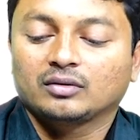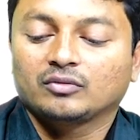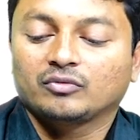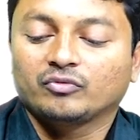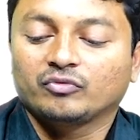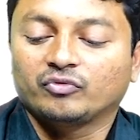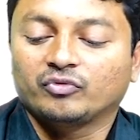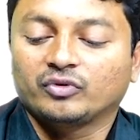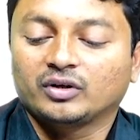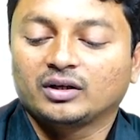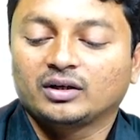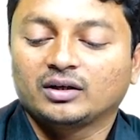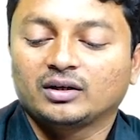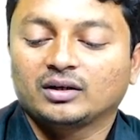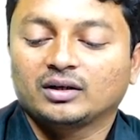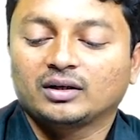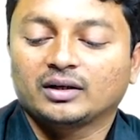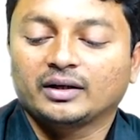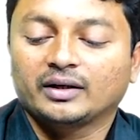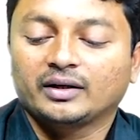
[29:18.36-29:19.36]

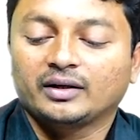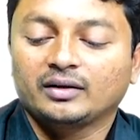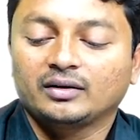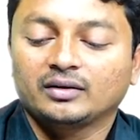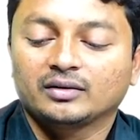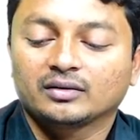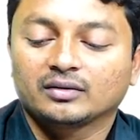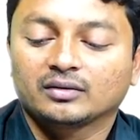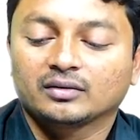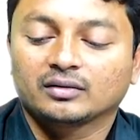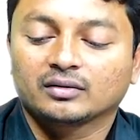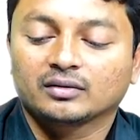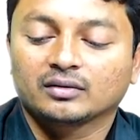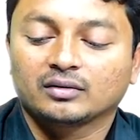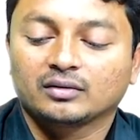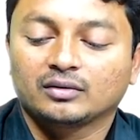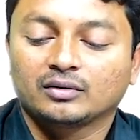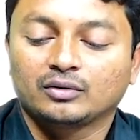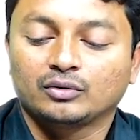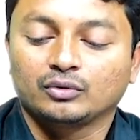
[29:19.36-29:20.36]
1 and
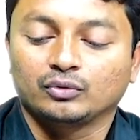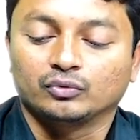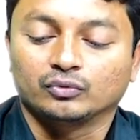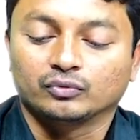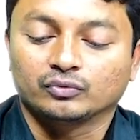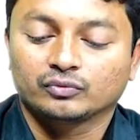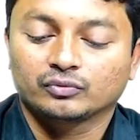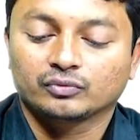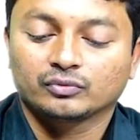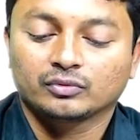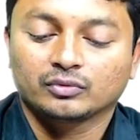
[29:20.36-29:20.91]
2.